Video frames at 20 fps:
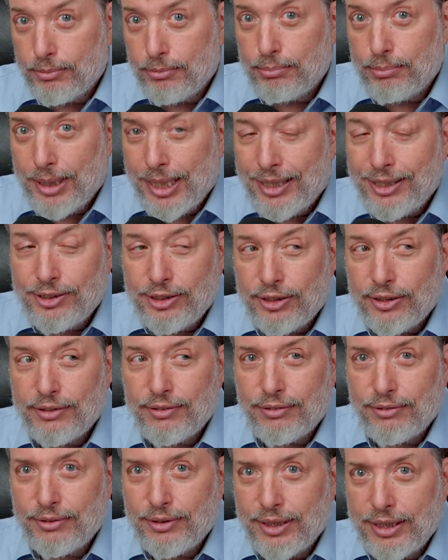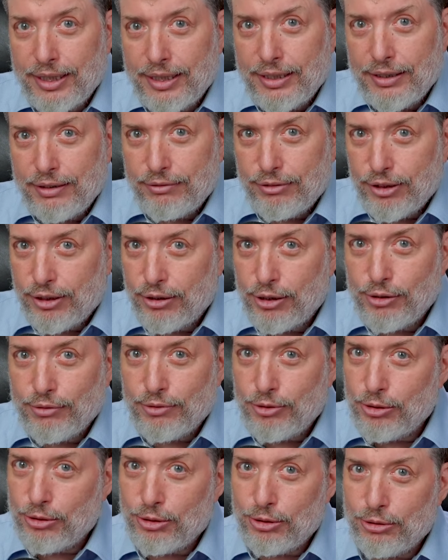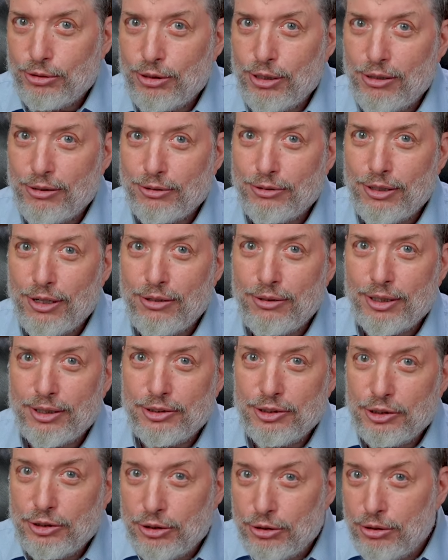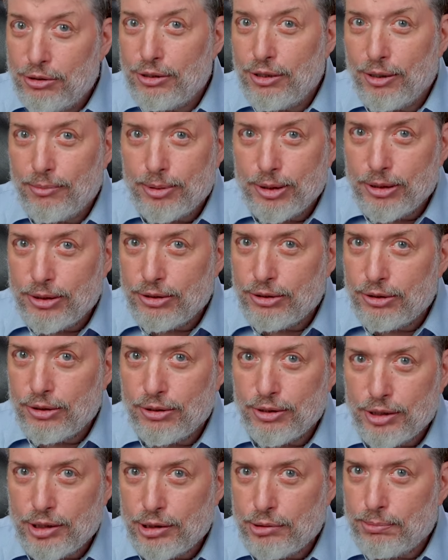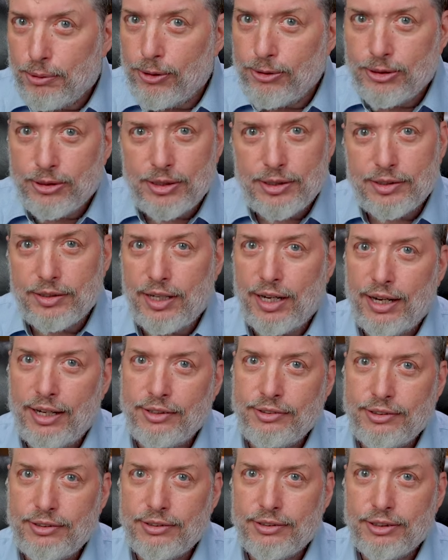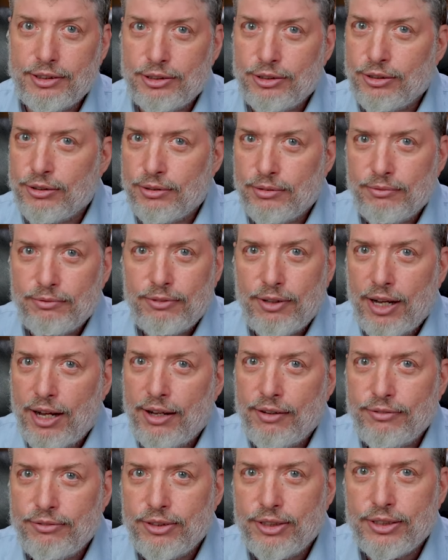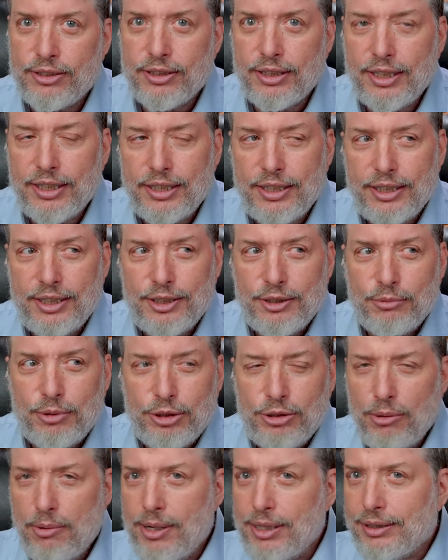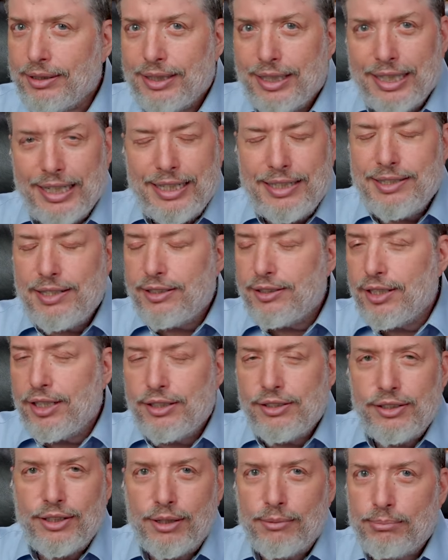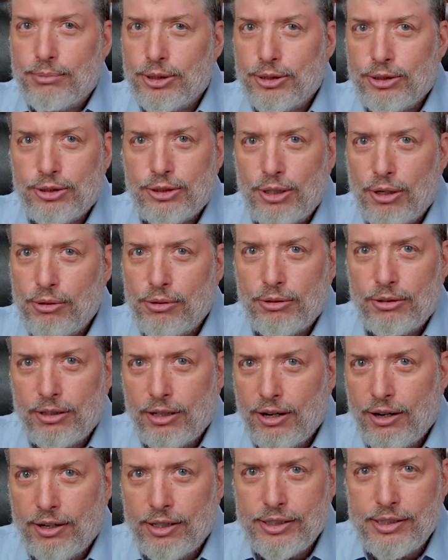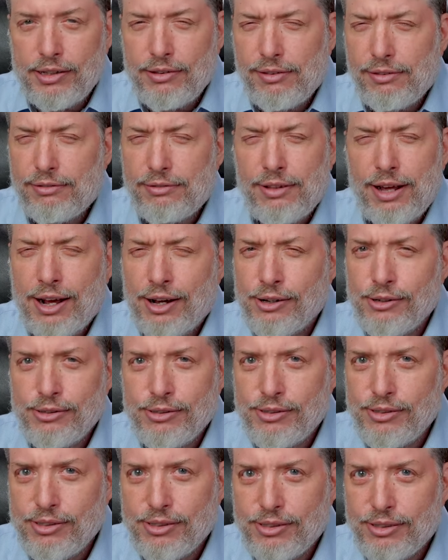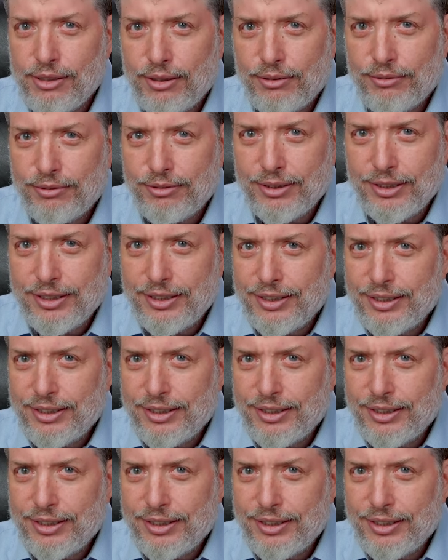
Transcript: massive. For those of you who don't know it, you know because you're exposed to this constantly, you're involved in this. We're talking about in the numbers so large and thousands of.